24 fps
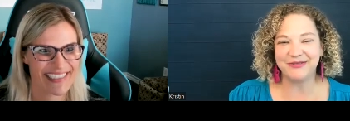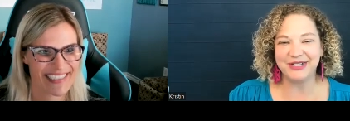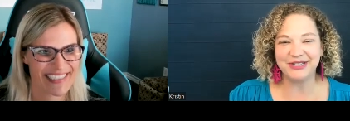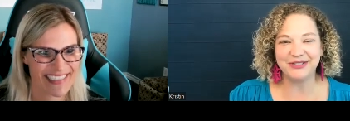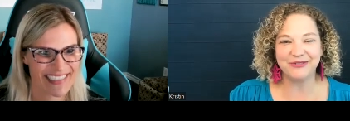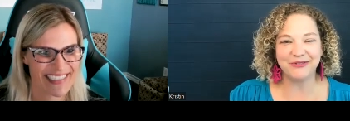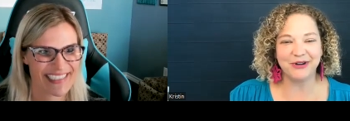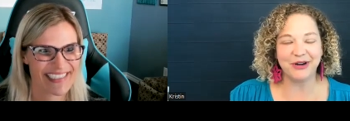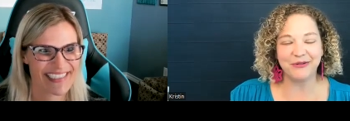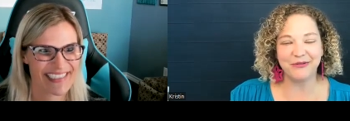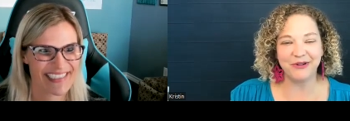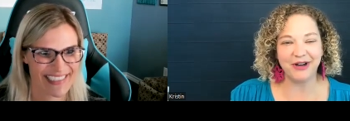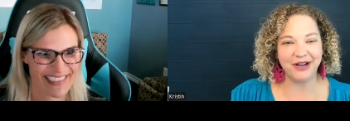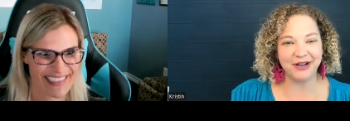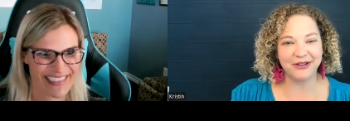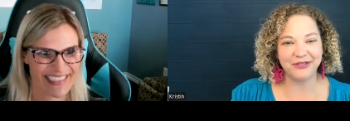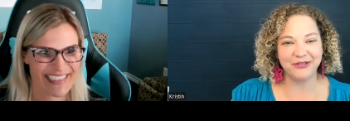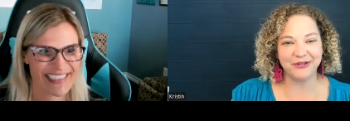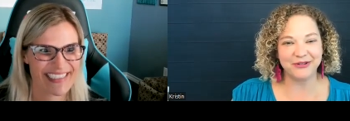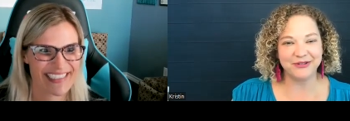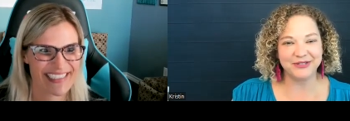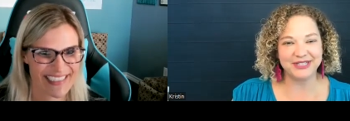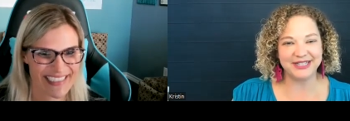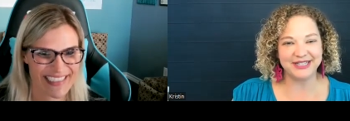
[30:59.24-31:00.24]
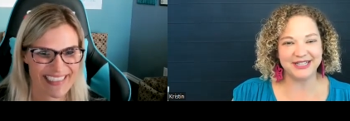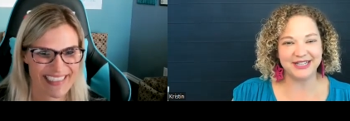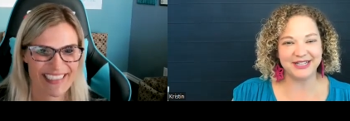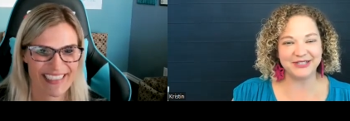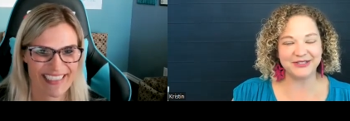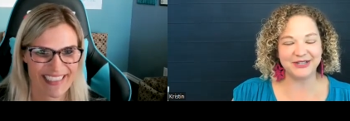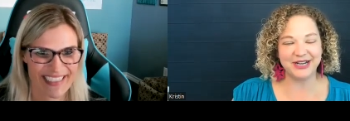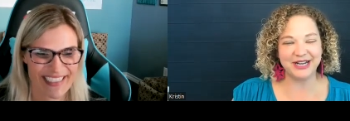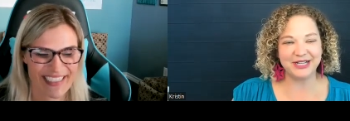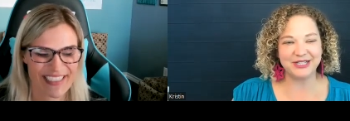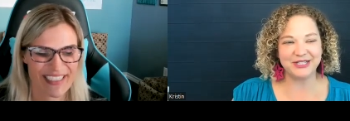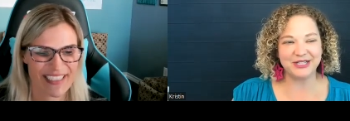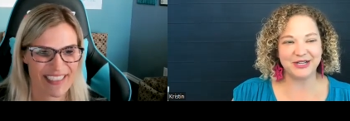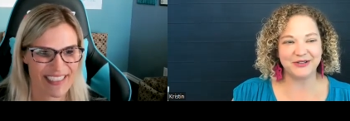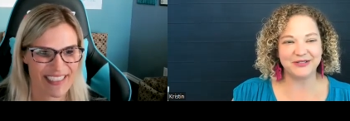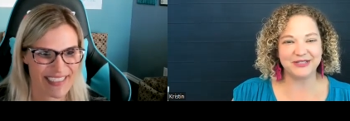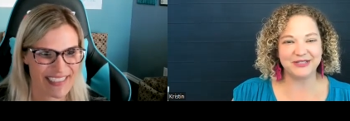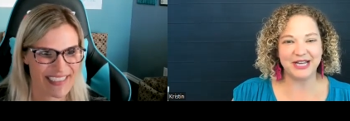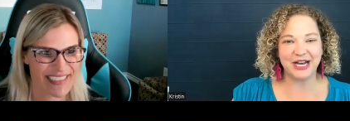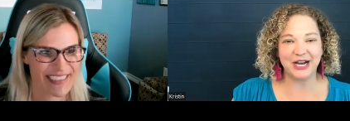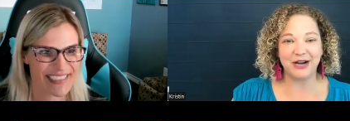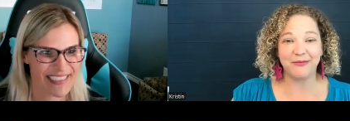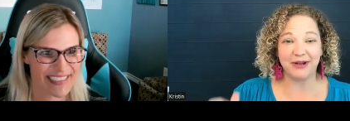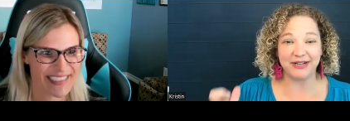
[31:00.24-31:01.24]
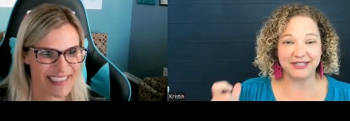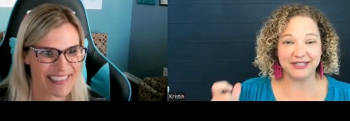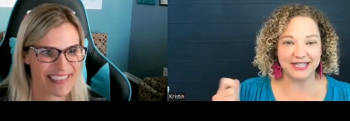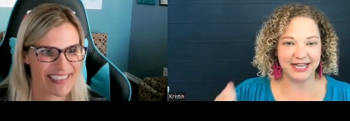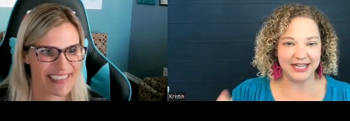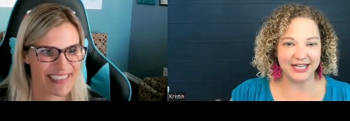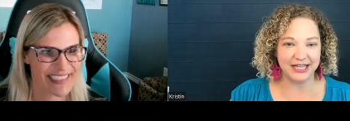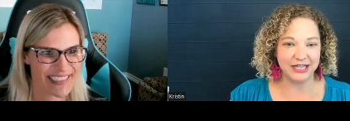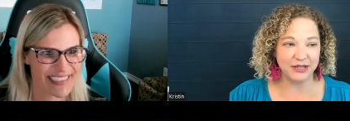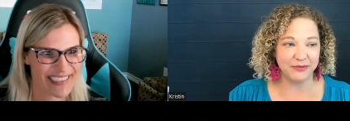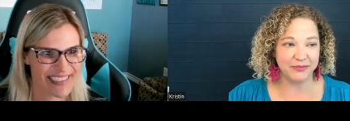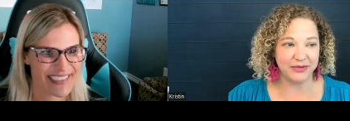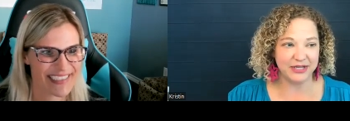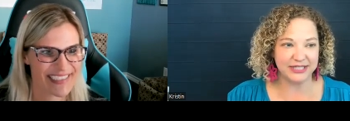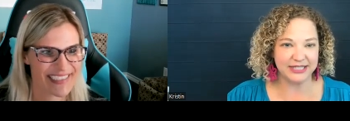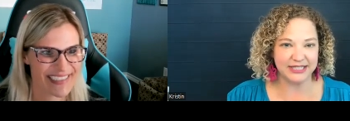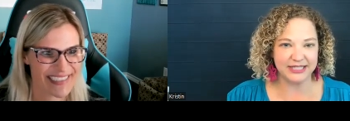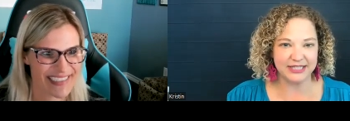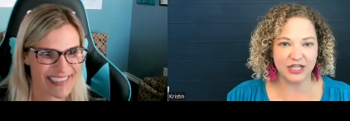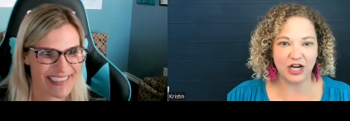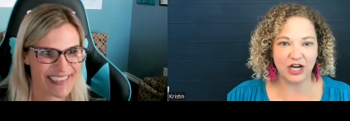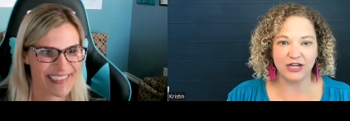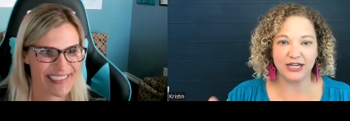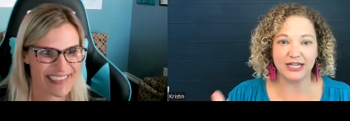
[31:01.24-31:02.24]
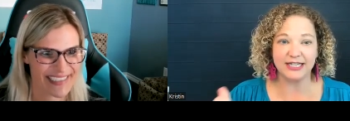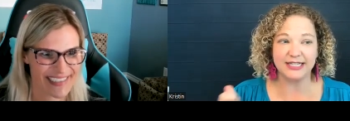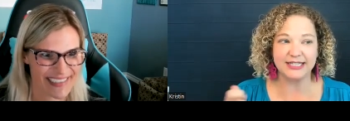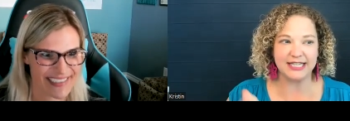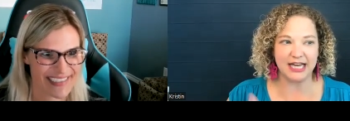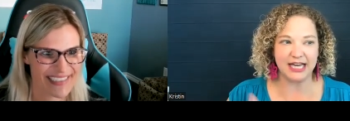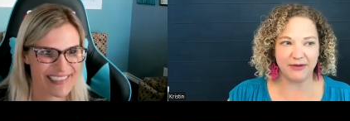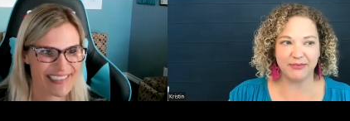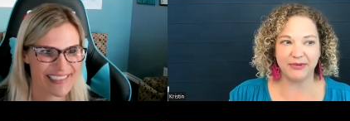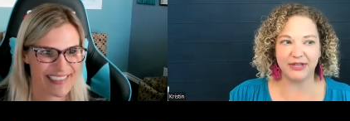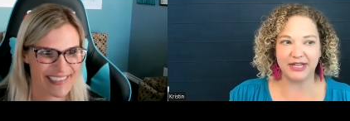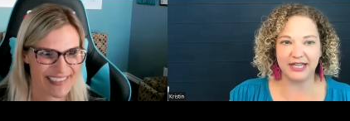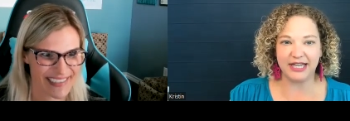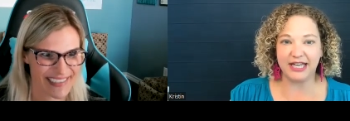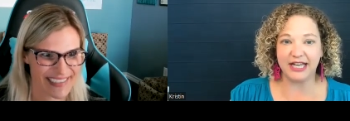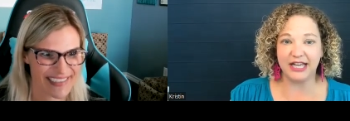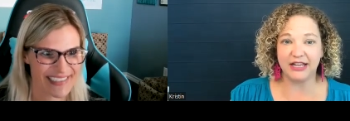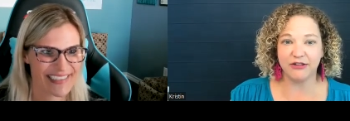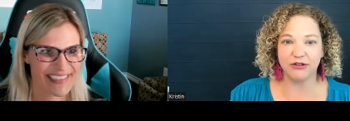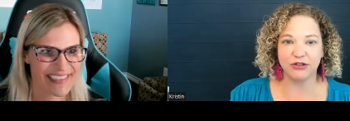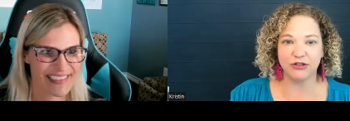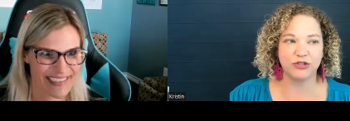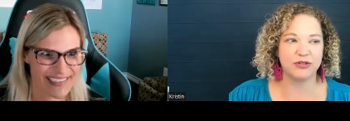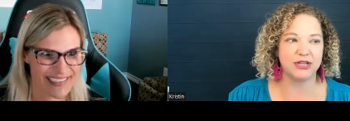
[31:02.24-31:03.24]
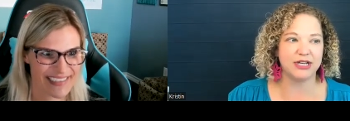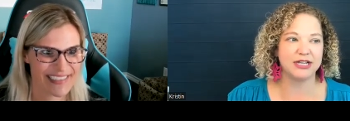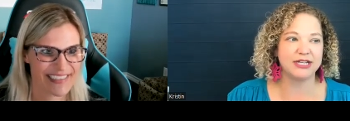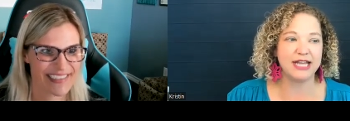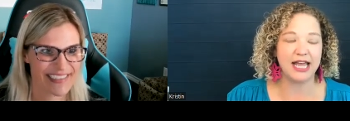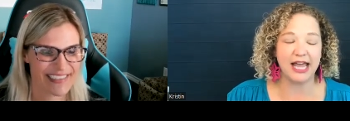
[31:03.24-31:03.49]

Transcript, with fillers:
Speaker 1: when we do our walkthroughs and the trade shows there about taking the business card and stapling it either to the